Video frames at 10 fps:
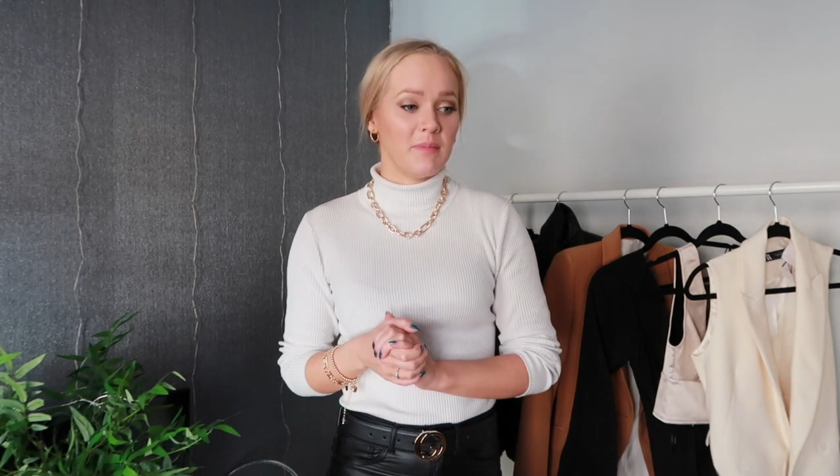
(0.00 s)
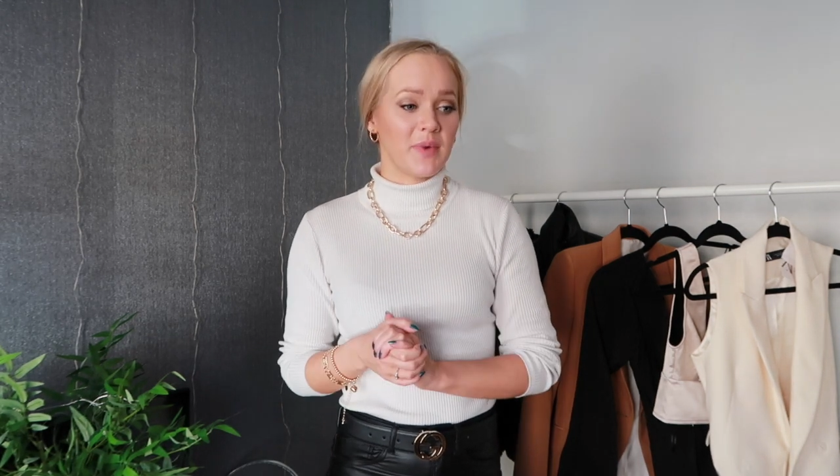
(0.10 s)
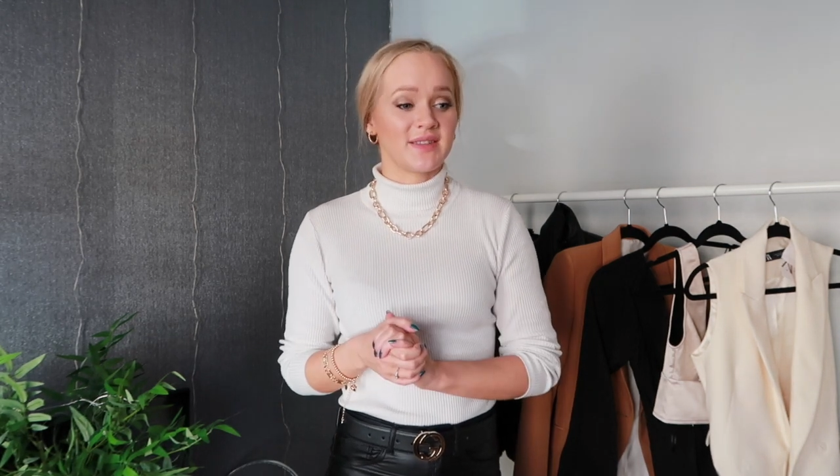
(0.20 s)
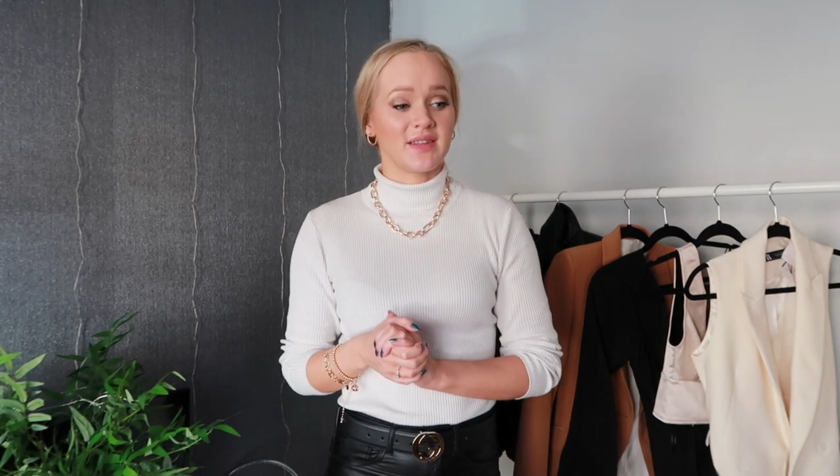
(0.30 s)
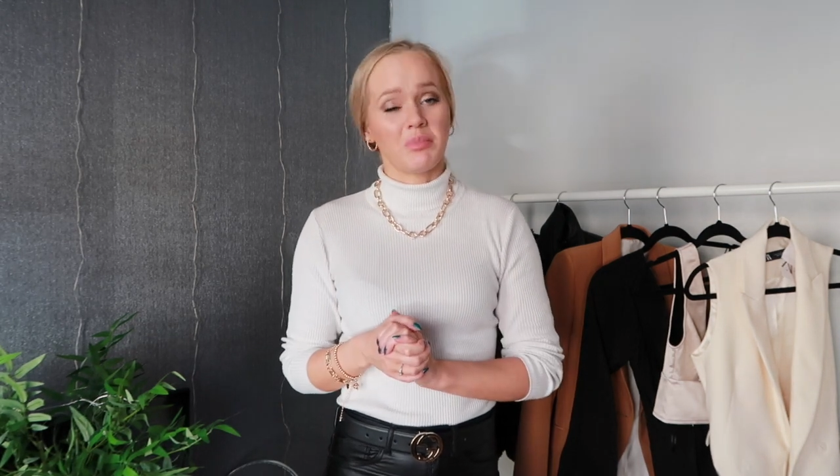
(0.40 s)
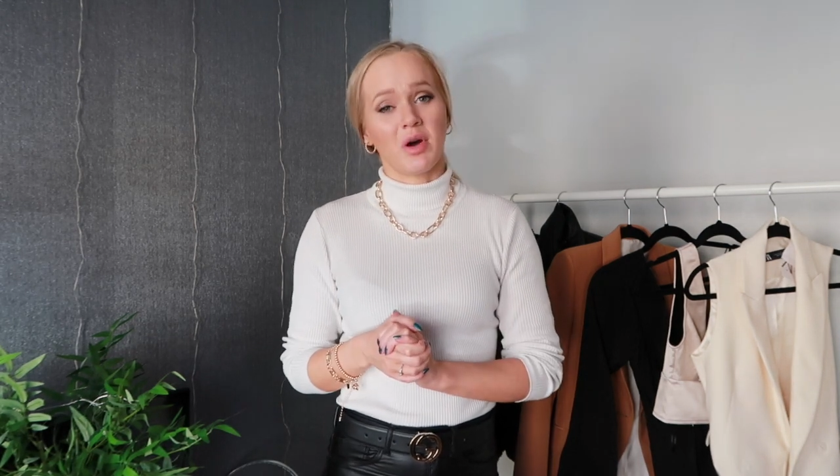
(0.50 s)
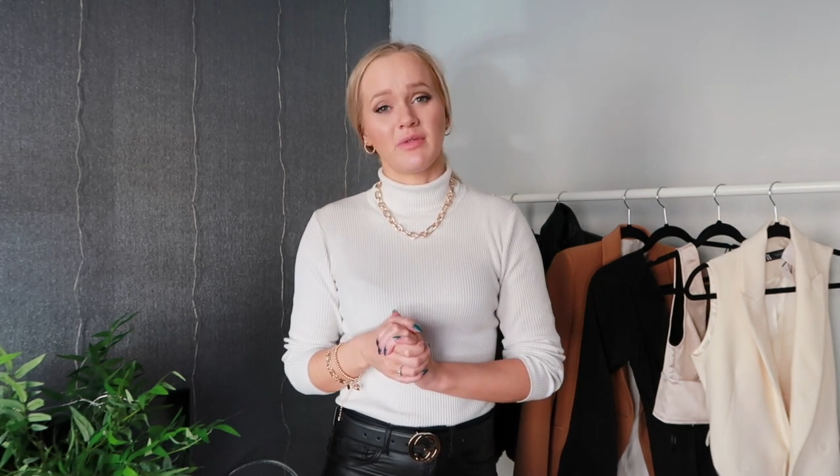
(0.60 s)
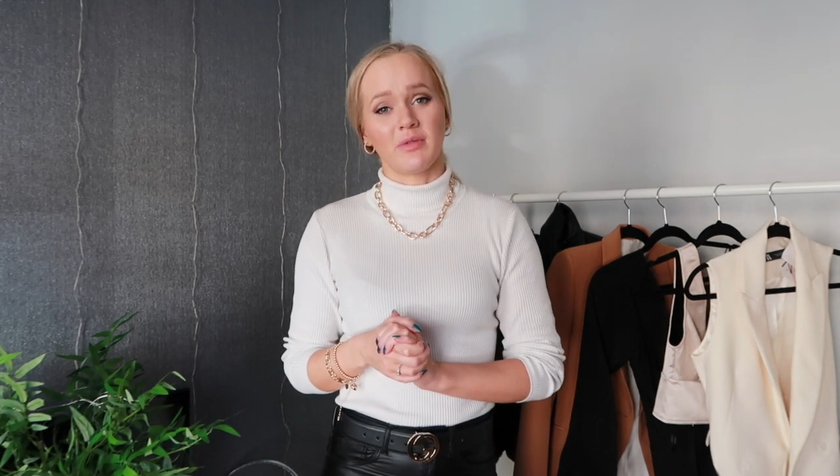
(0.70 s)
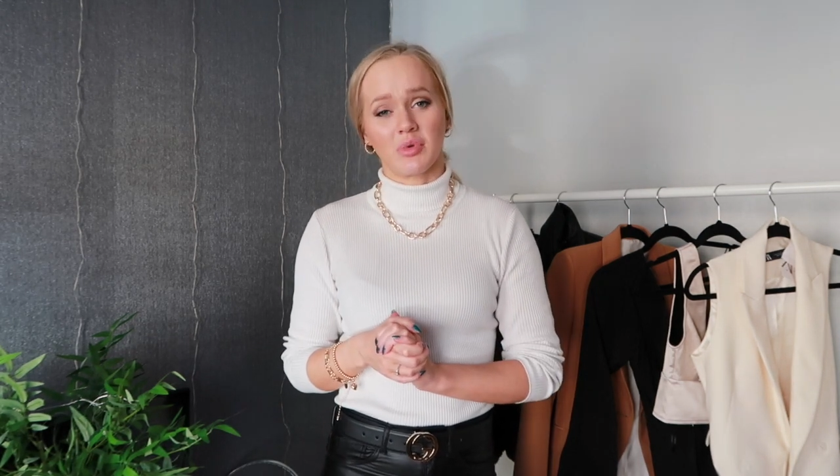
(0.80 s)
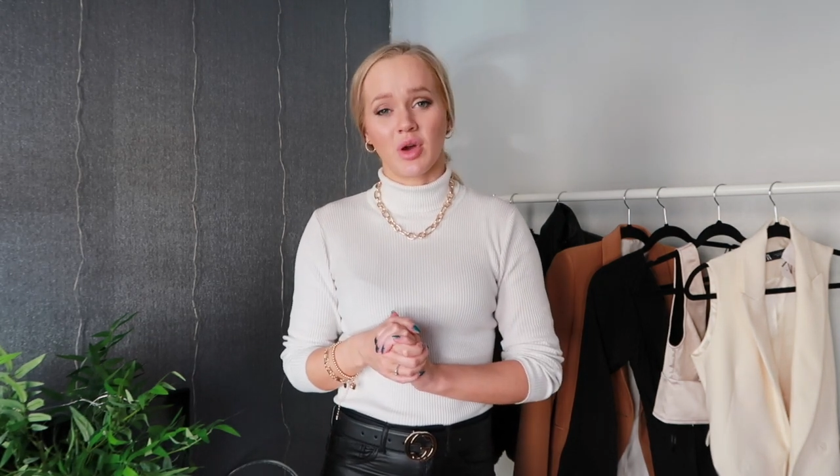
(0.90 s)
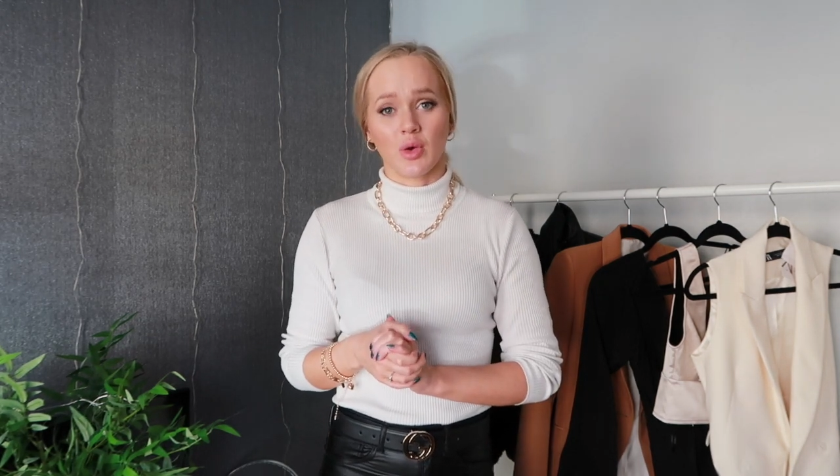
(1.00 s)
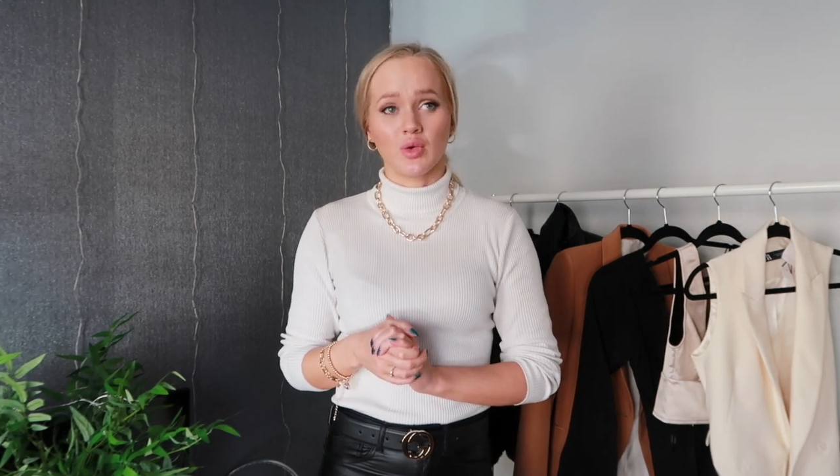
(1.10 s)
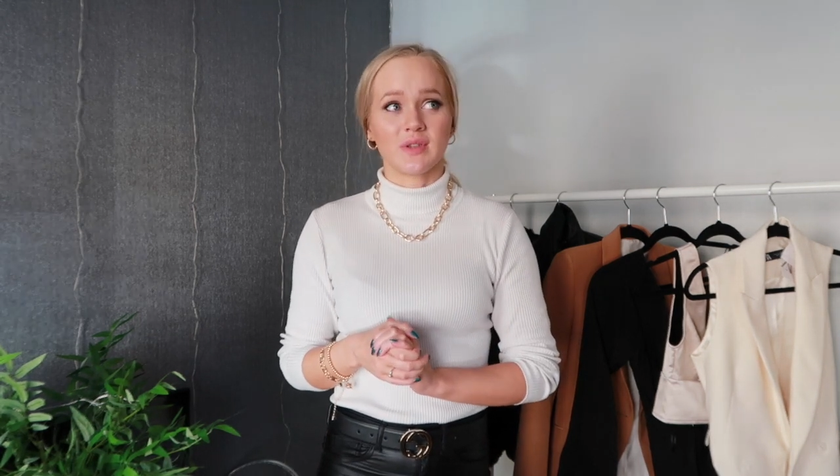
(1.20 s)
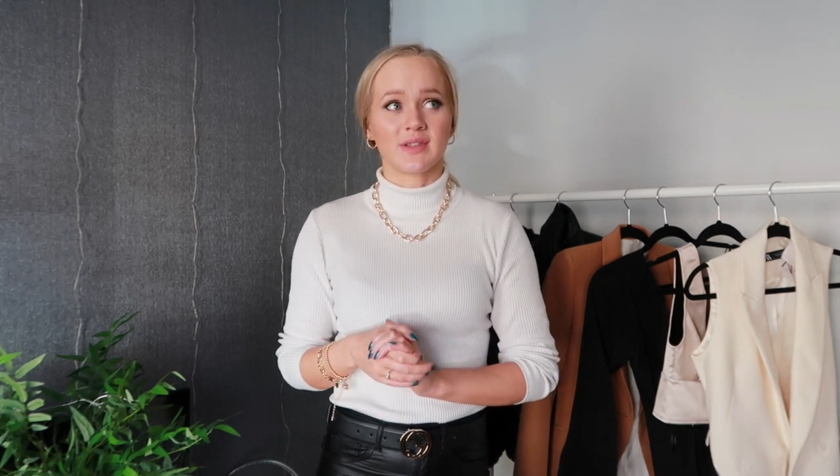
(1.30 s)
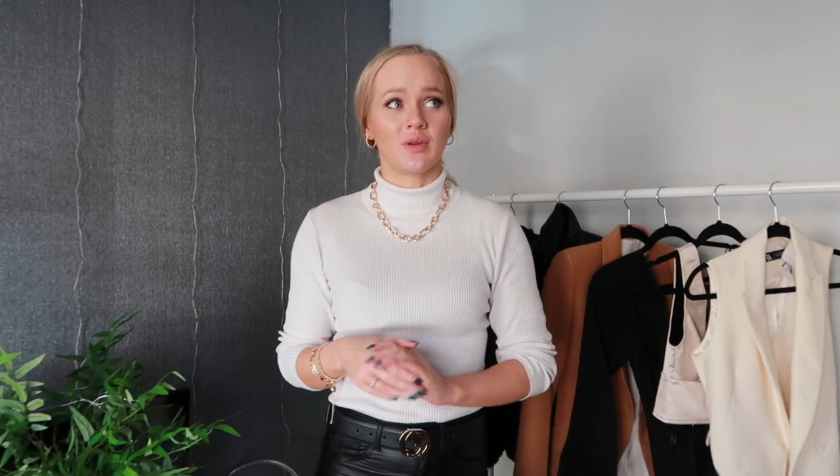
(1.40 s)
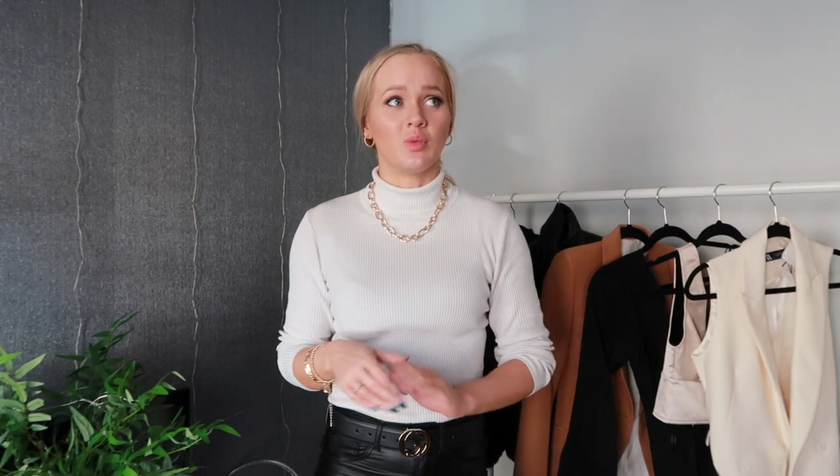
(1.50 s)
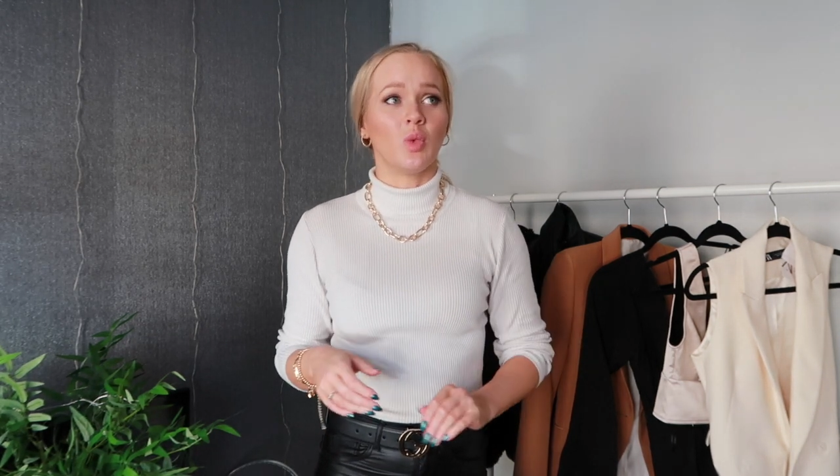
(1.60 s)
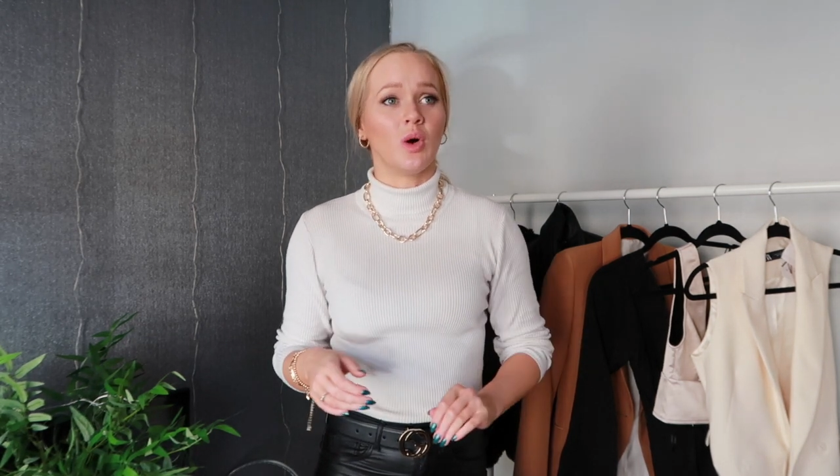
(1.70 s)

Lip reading: basically apart from coats and